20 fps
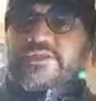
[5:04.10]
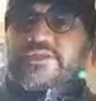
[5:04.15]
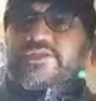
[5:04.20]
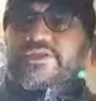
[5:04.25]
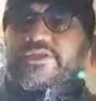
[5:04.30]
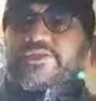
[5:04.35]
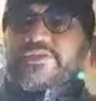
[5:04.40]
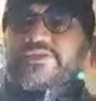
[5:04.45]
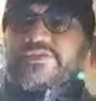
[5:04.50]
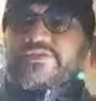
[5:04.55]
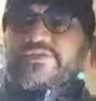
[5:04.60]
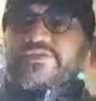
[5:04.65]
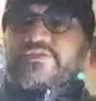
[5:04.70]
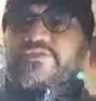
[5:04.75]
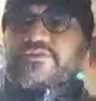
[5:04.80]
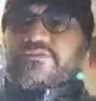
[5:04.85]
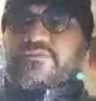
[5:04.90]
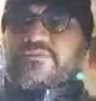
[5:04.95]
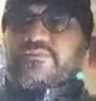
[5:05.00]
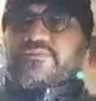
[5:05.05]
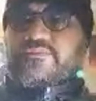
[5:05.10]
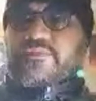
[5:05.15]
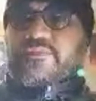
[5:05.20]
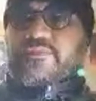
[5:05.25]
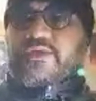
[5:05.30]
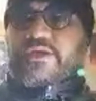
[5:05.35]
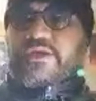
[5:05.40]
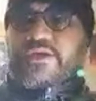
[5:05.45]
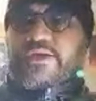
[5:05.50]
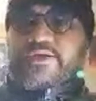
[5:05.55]
than this
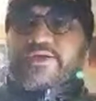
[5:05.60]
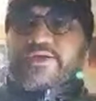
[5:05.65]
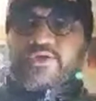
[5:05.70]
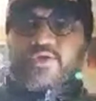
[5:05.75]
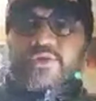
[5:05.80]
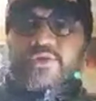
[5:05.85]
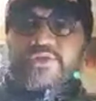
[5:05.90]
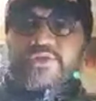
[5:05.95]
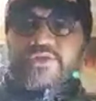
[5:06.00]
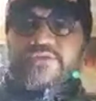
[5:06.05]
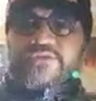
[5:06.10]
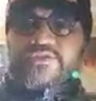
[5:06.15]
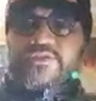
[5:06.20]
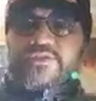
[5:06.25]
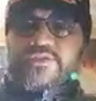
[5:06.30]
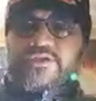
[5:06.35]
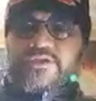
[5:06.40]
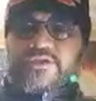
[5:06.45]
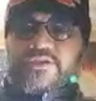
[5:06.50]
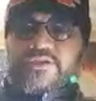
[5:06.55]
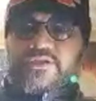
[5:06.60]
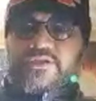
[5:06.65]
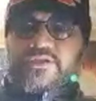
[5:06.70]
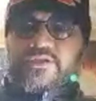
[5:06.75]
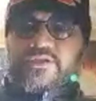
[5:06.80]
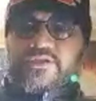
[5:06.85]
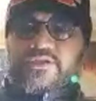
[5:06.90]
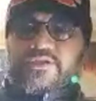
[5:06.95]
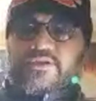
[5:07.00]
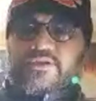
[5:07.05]
and to consider the